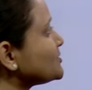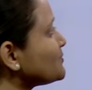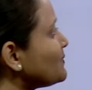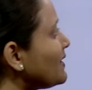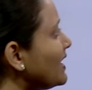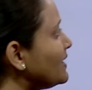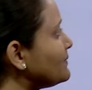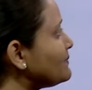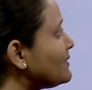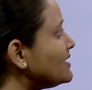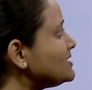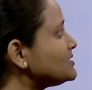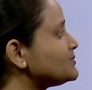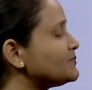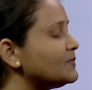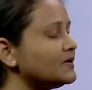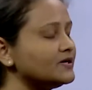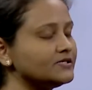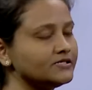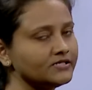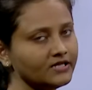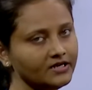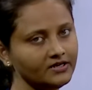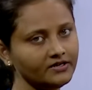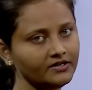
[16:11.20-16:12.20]
by mass
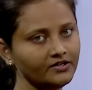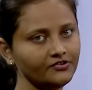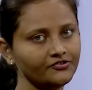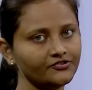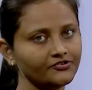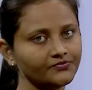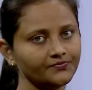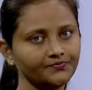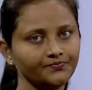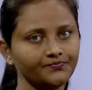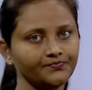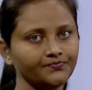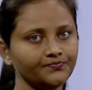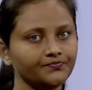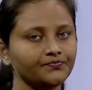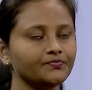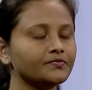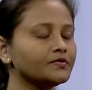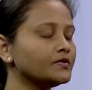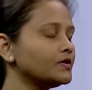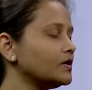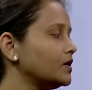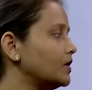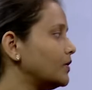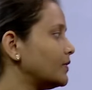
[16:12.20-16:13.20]
percentage.
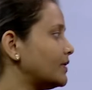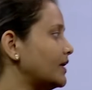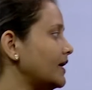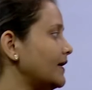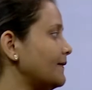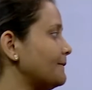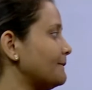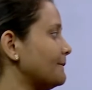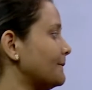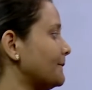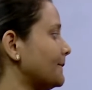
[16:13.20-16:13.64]
Okay.